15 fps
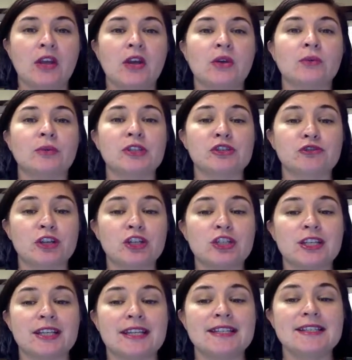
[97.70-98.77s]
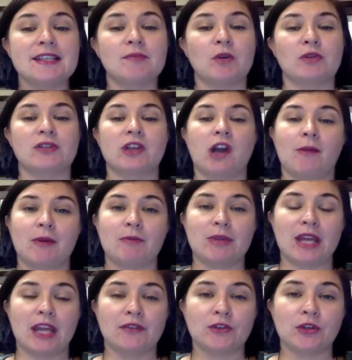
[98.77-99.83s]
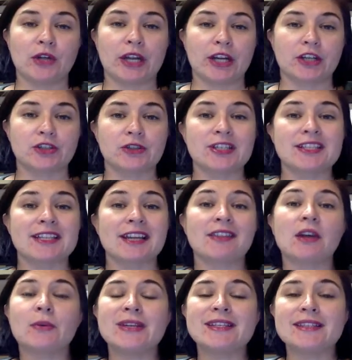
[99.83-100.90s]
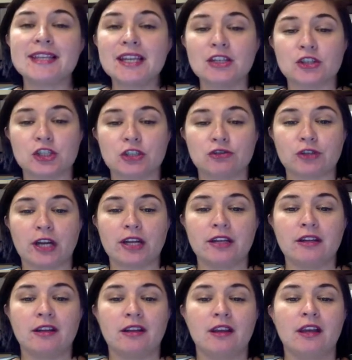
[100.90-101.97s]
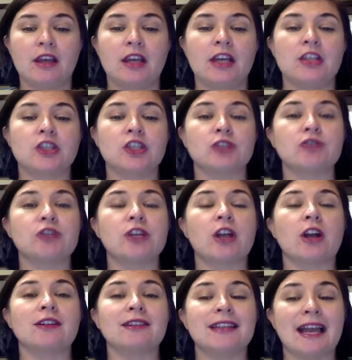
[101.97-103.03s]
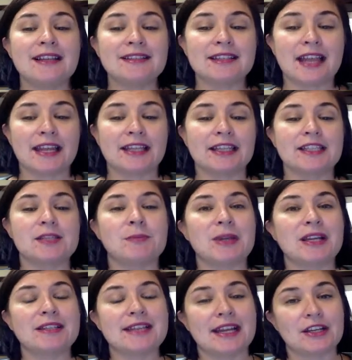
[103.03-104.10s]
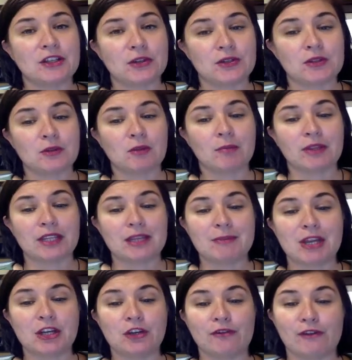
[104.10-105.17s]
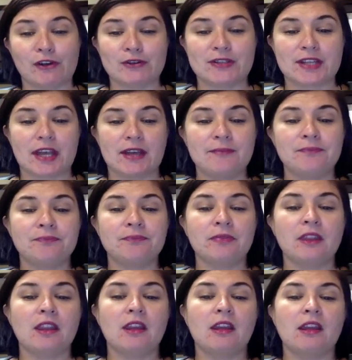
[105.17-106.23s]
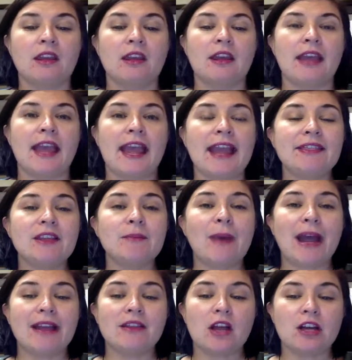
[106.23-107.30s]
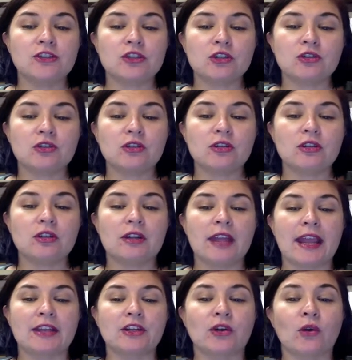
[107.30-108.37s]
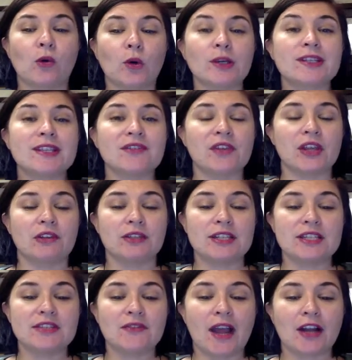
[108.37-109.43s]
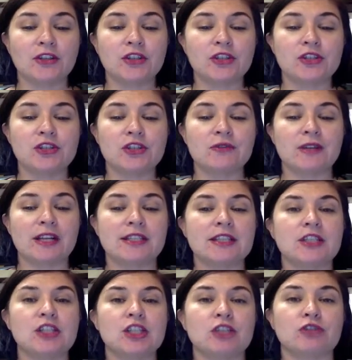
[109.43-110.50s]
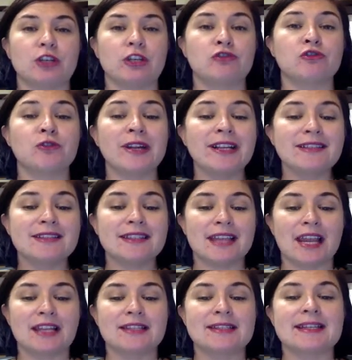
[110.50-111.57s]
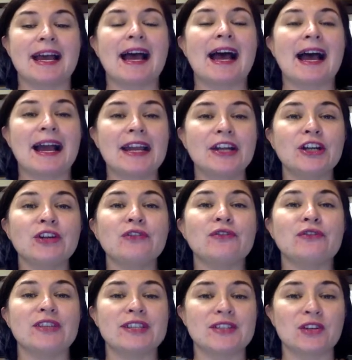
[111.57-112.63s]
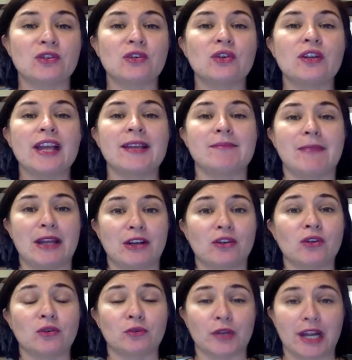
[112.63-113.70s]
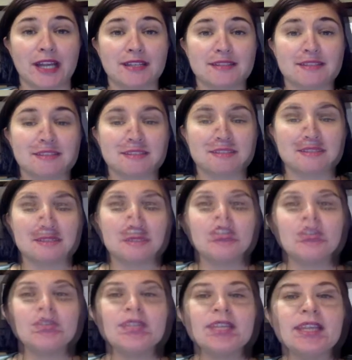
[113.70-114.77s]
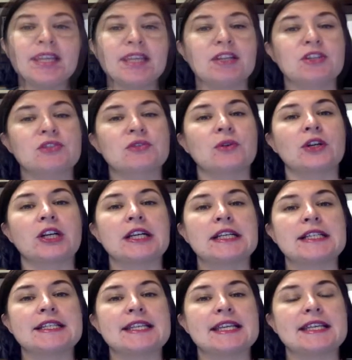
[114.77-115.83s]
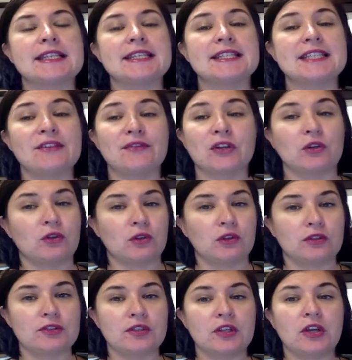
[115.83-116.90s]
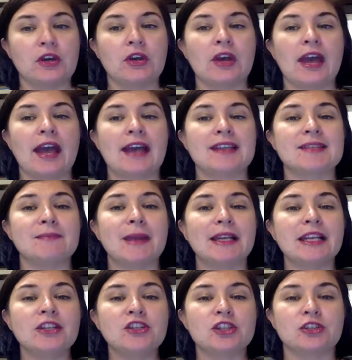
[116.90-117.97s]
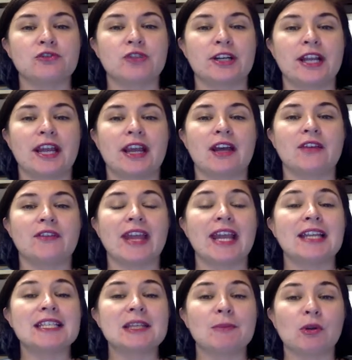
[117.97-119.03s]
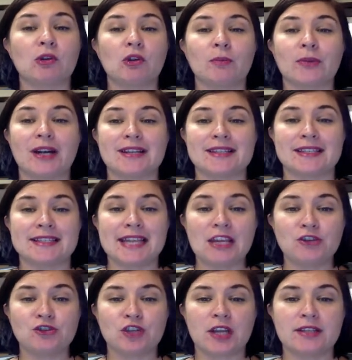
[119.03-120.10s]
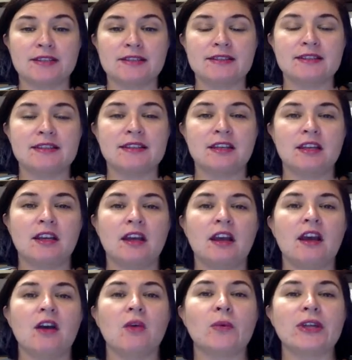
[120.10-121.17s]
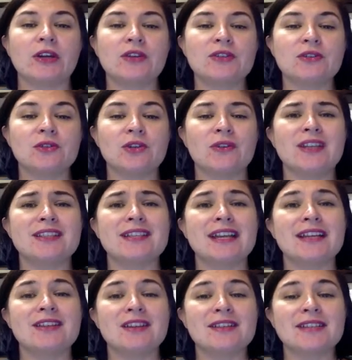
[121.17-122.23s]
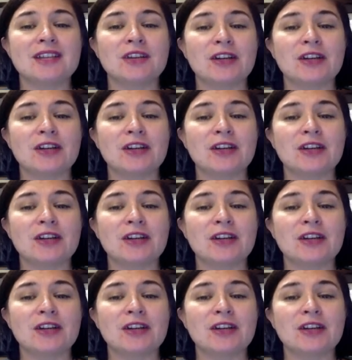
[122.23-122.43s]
Restriction is the most common behavioral characteristic that we see in children. Children are less likely to be diagnosed with bulimia nervosa, and the biological and course of illness factors unique to children translates to higher physical and medical risks. Diagnosing eating disorders is difficult as many children have atypical presentations. We also know that diagnostic